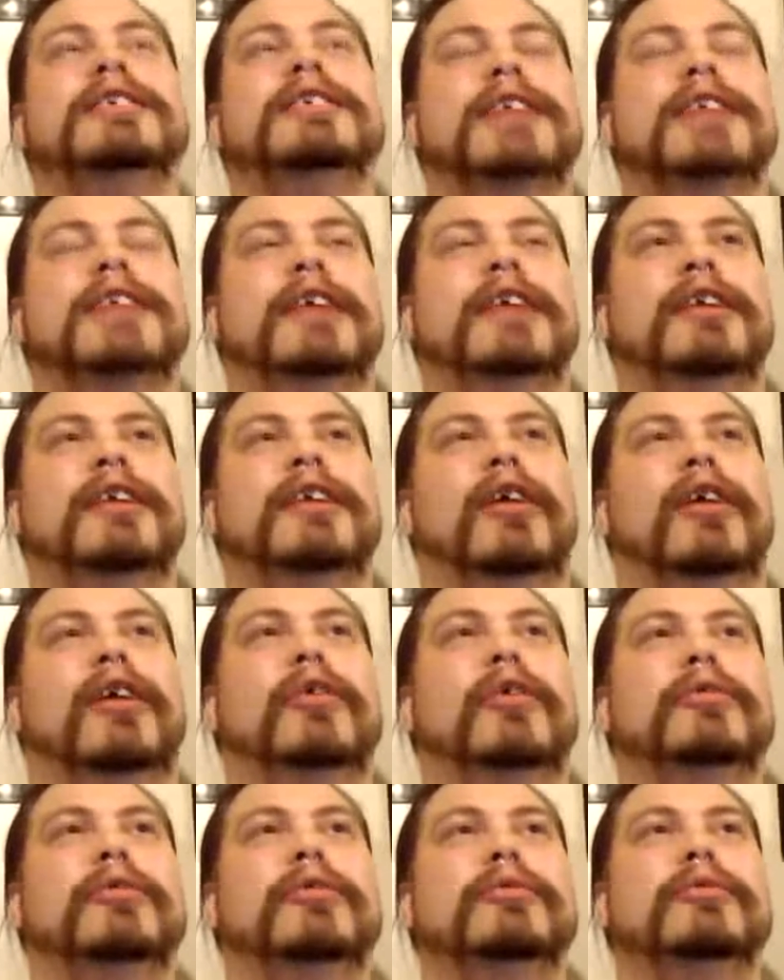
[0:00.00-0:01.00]
said, you
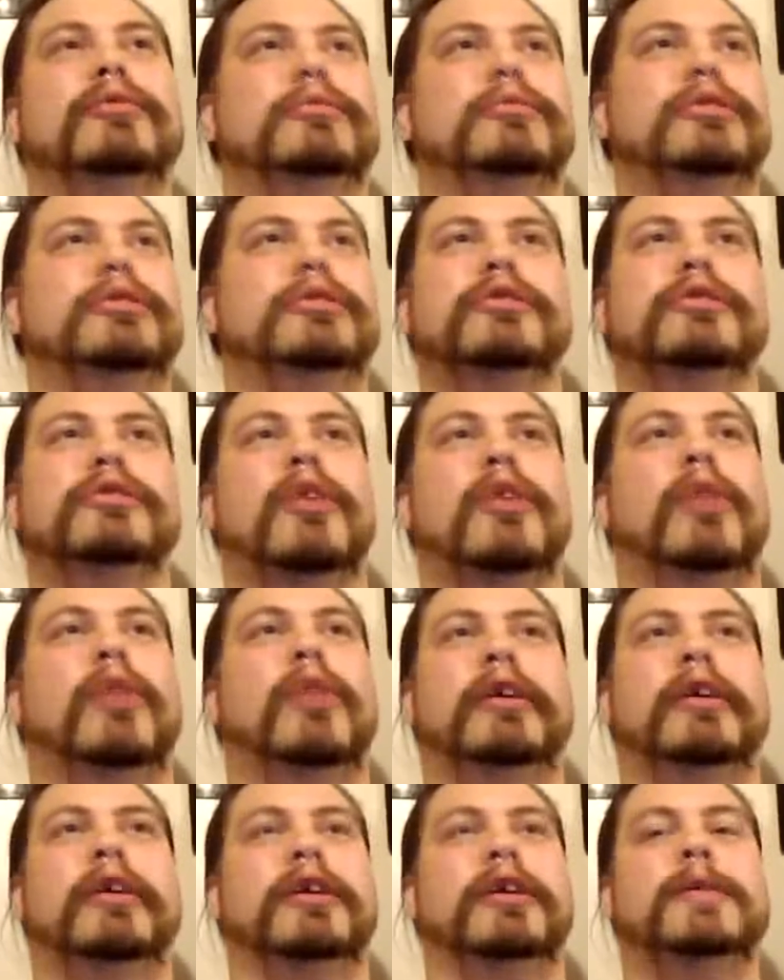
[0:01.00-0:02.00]
don't
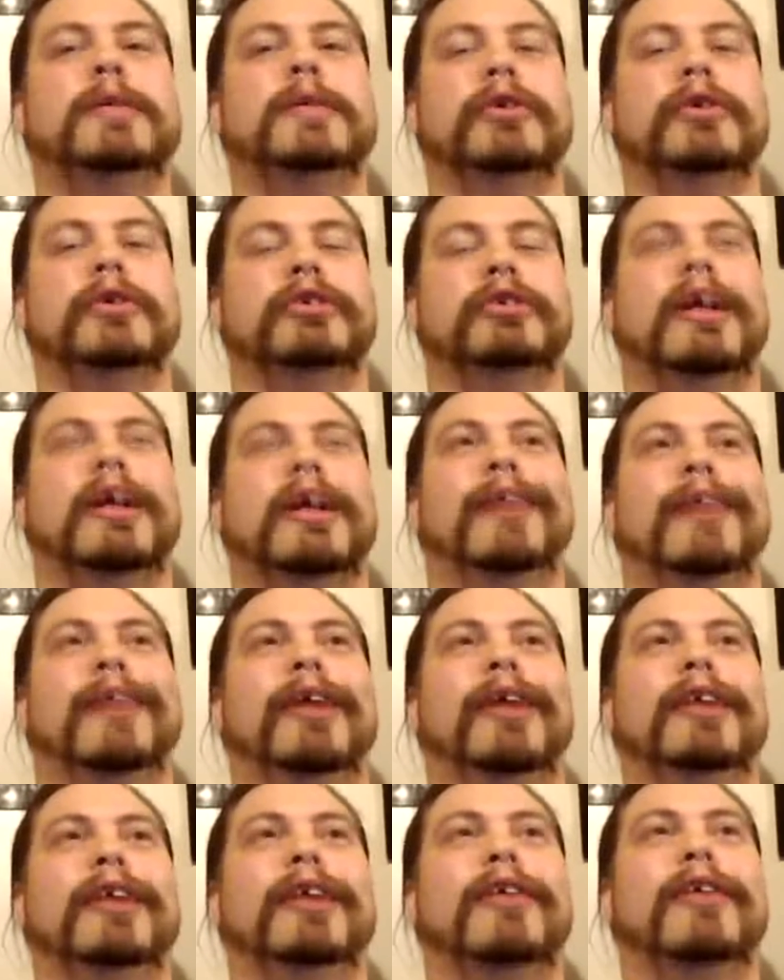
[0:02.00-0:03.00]
want your exposure that
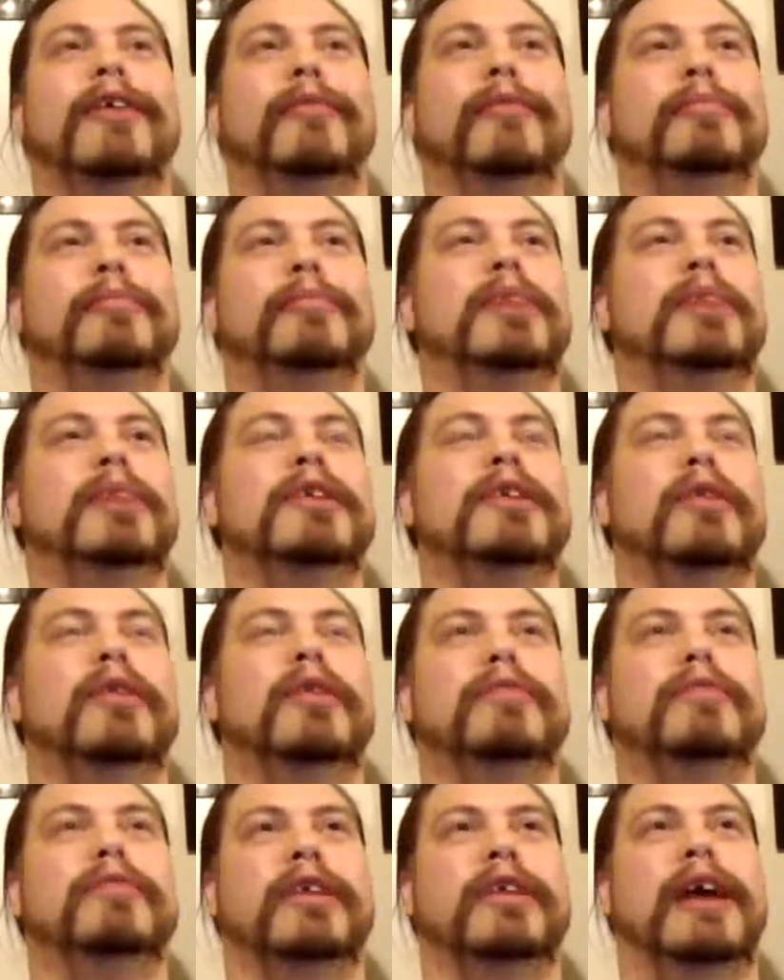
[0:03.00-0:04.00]
way. You don't be
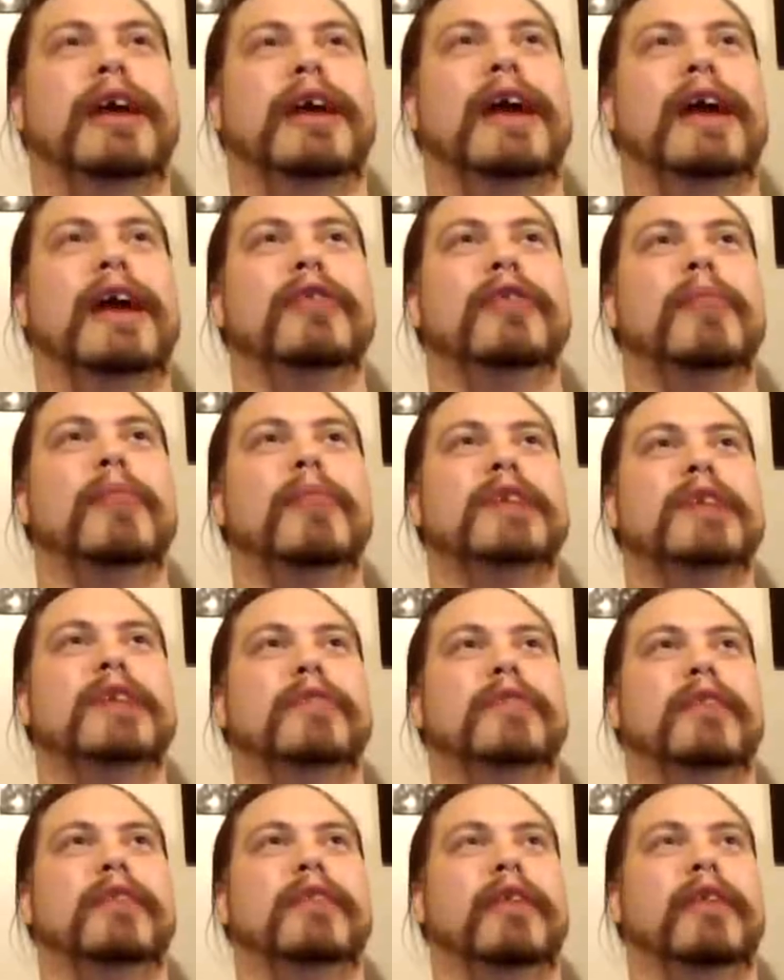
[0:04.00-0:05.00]
known for the guy who makes
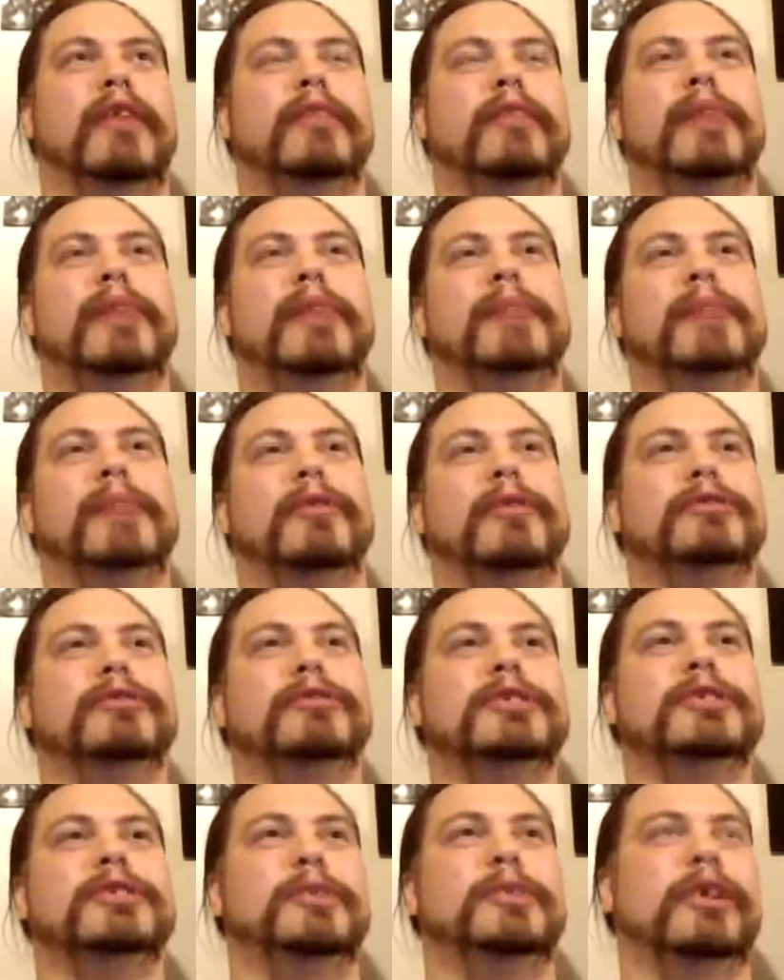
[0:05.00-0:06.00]
fun of other
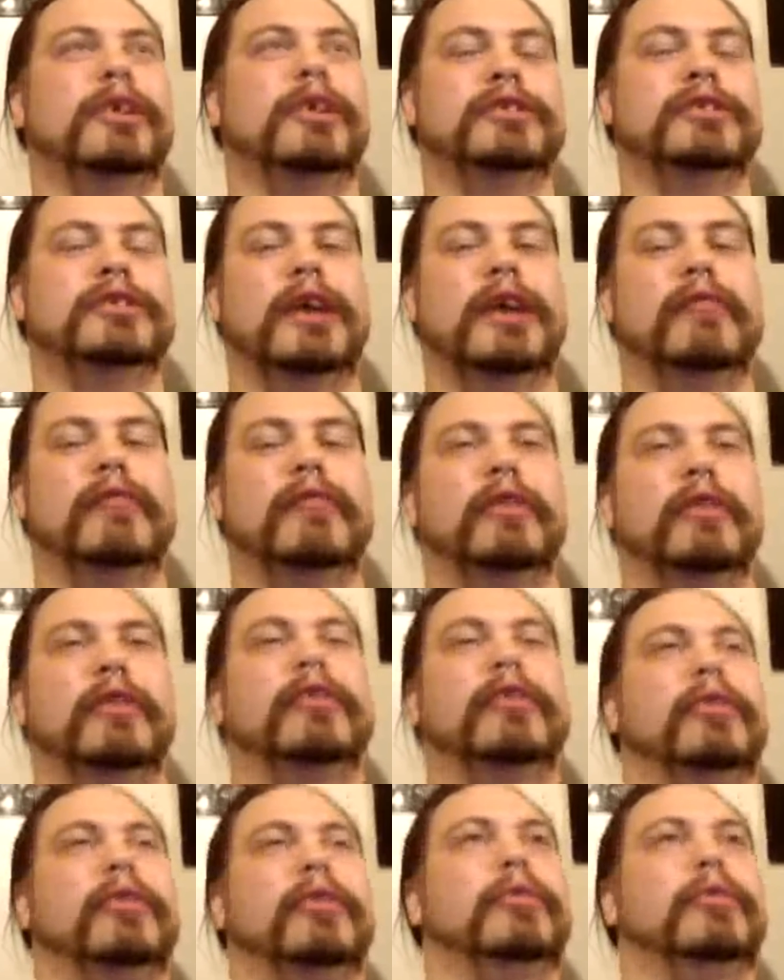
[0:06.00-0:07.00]
people. Just be known as the guy
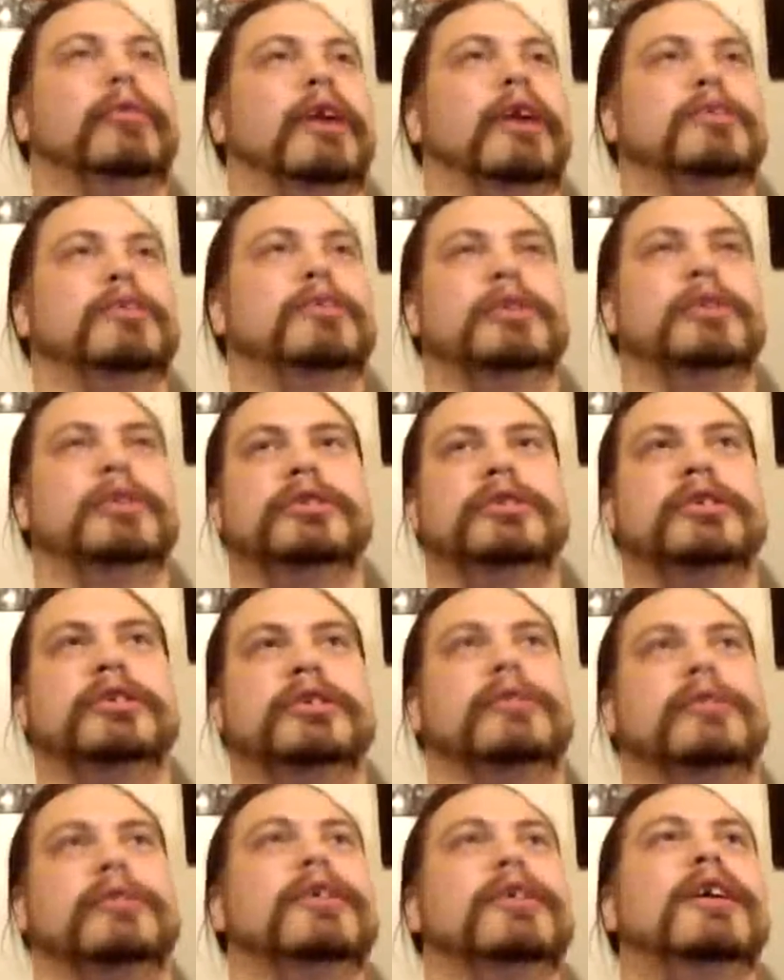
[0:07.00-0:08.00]
who does what you
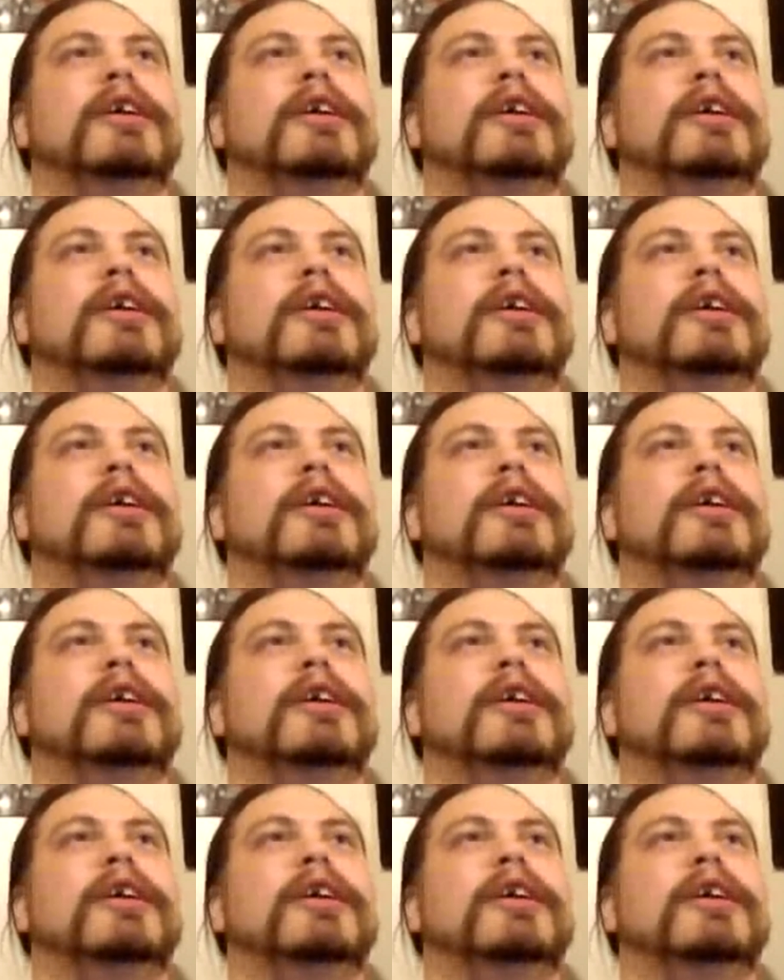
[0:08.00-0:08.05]
do.